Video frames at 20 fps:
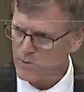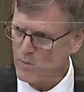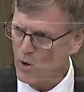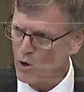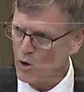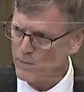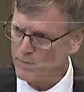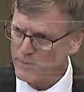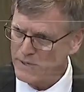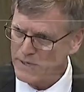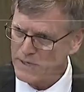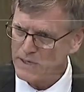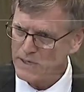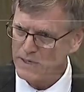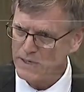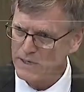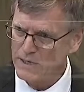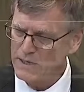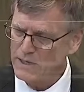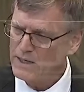from
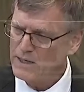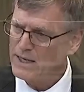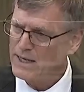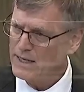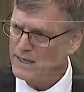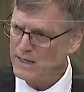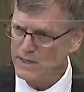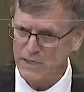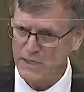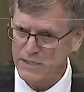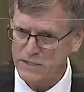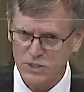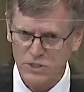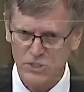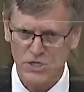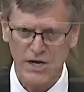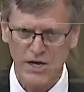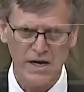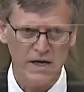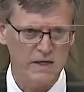Armenia in
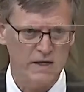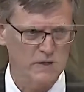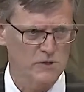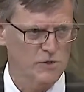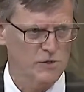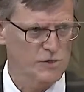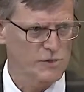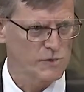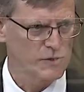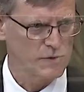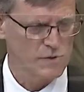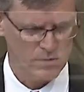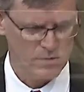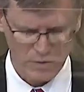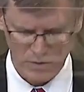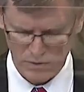exchange.